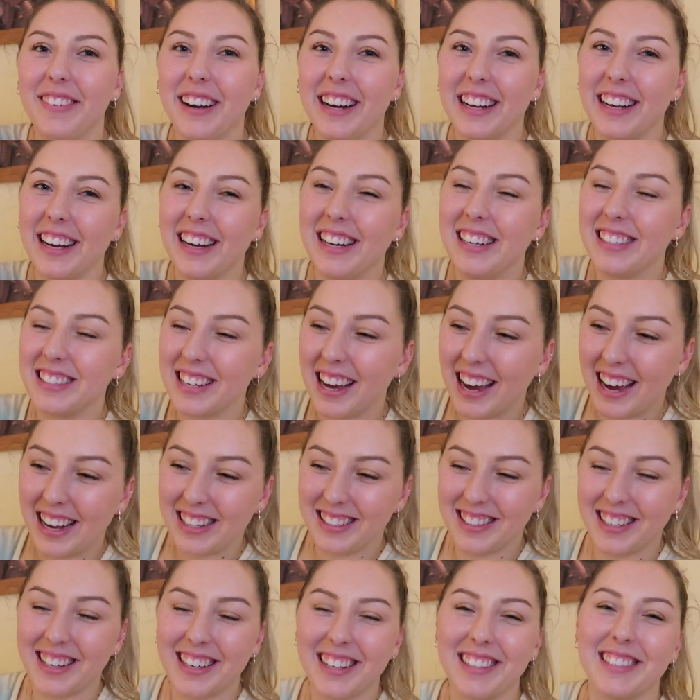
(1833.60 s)
Right, guys,
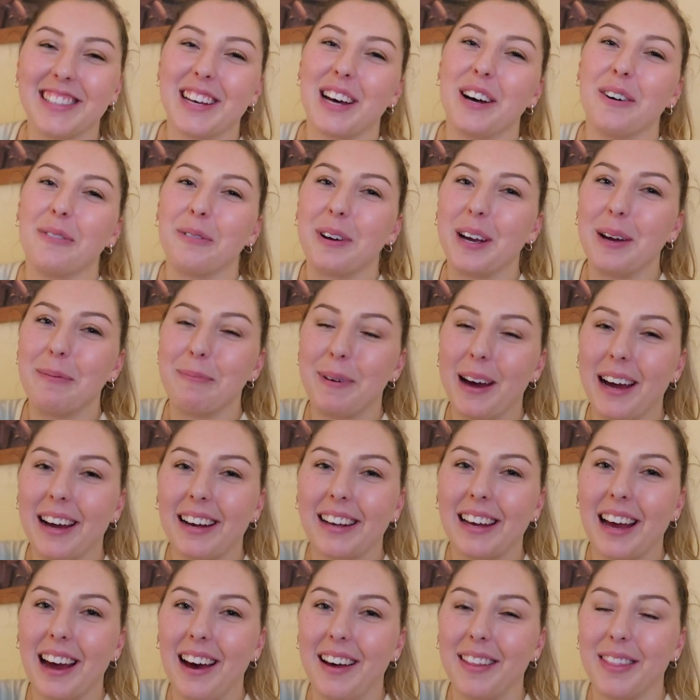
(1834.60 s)
as you can tell, we are
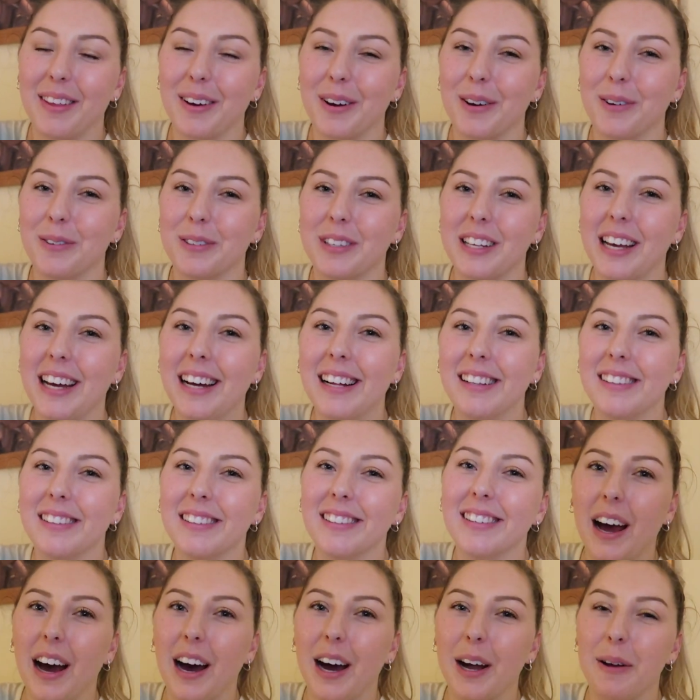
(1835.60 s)
back at the
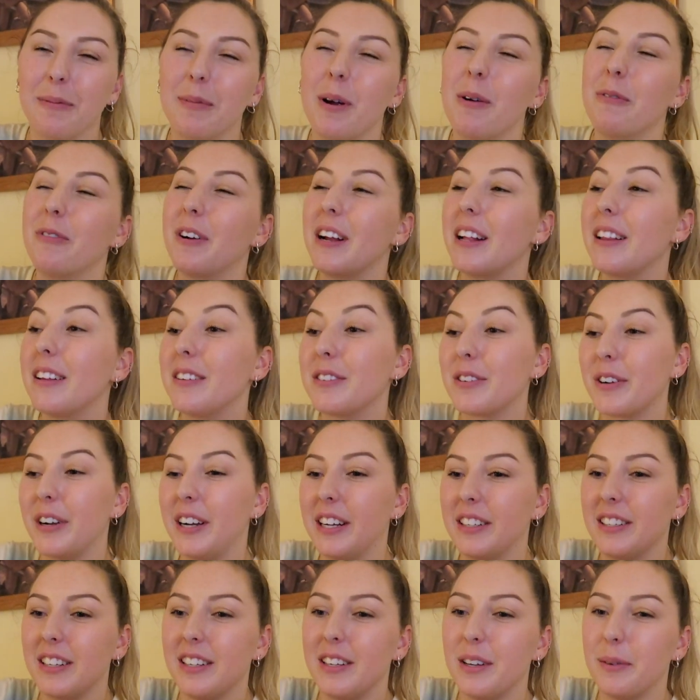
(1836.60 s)
hotel. I'm really sorry
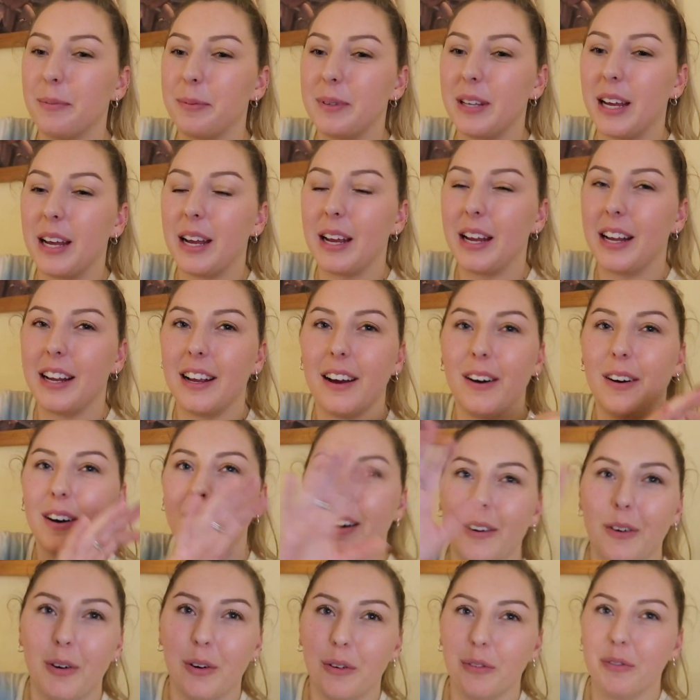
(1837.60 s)
I didn't update
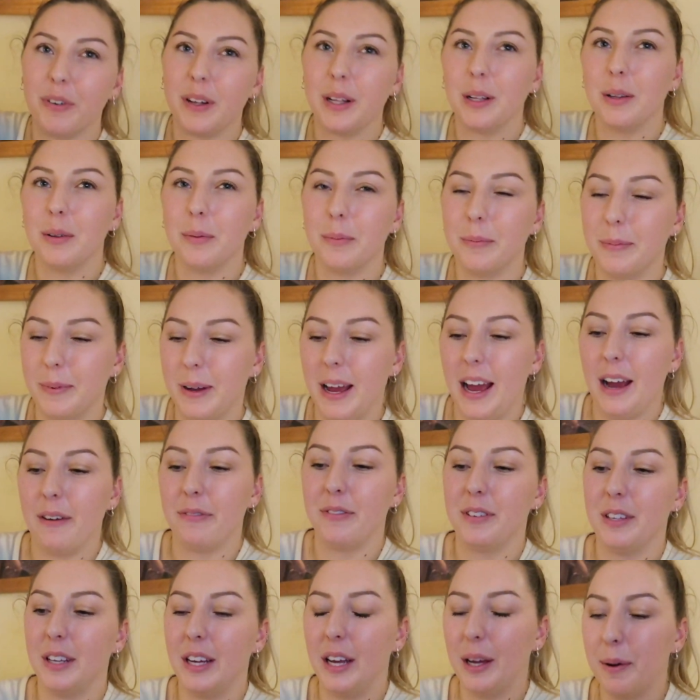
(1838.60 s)
or film
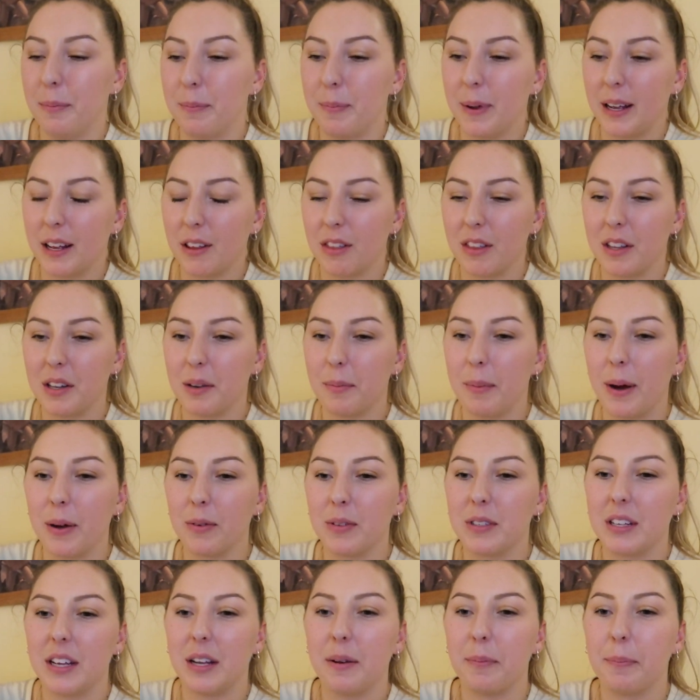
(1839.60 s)
after Big Thunder
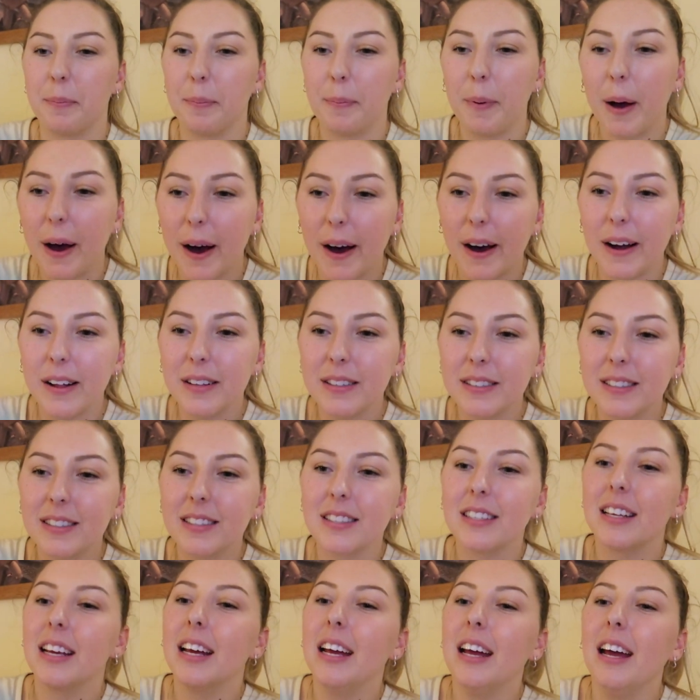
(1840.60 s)
Mountain, but
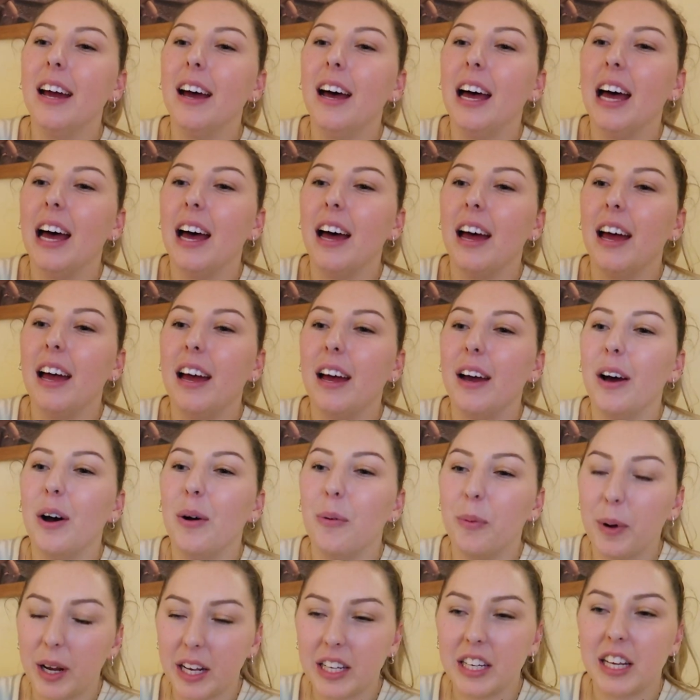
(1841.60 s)

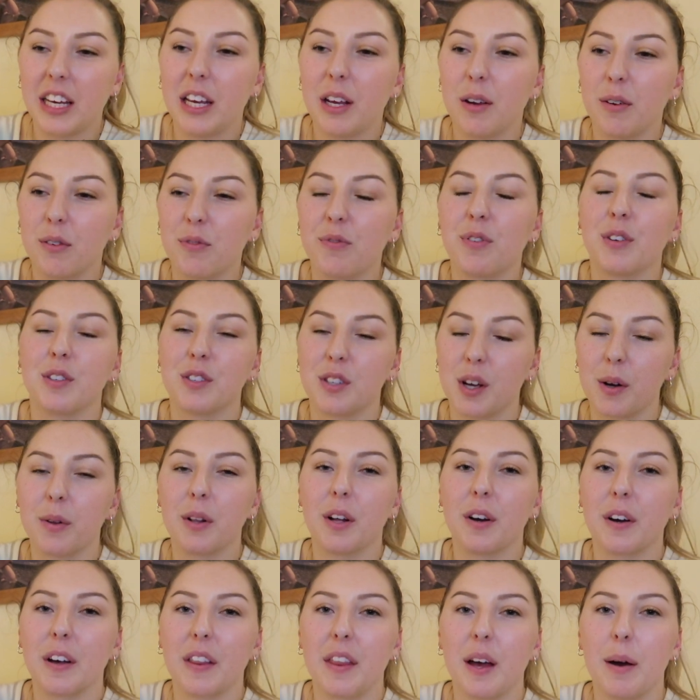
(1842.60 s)
we'd queued for so
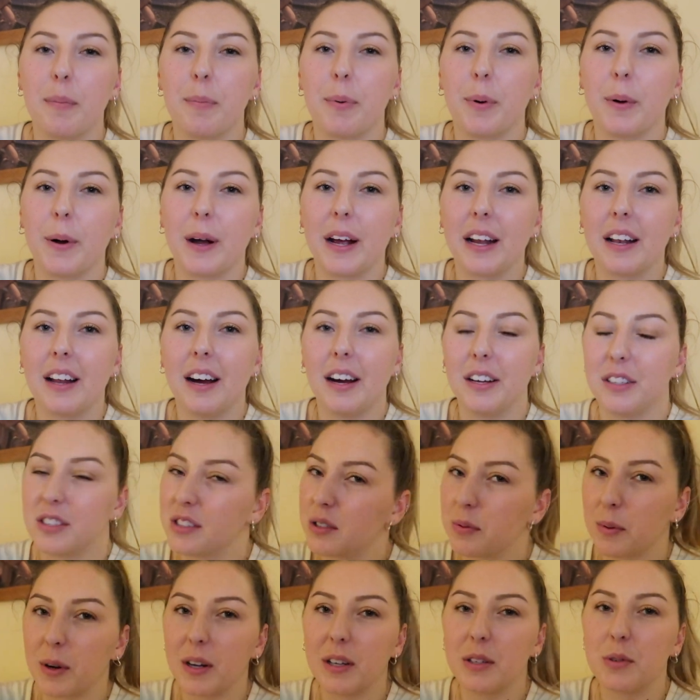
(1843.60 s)
long at that point, I
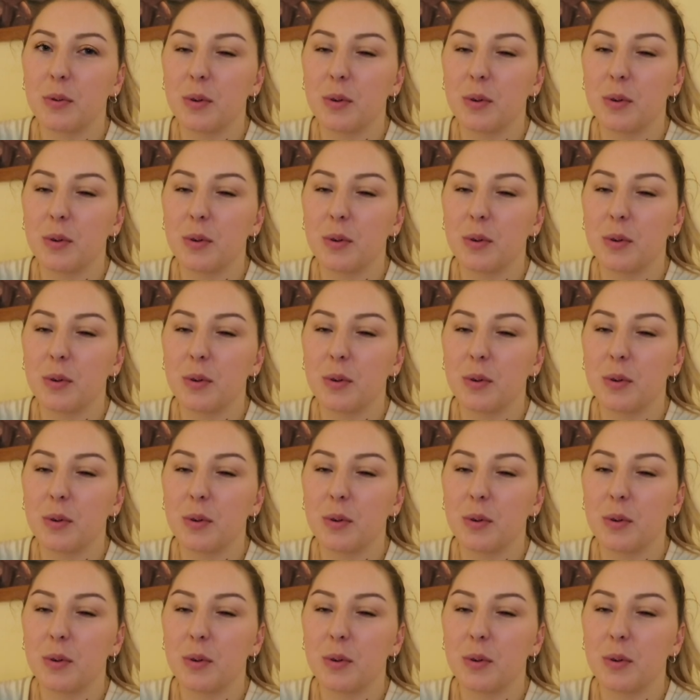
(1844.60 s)
just wanted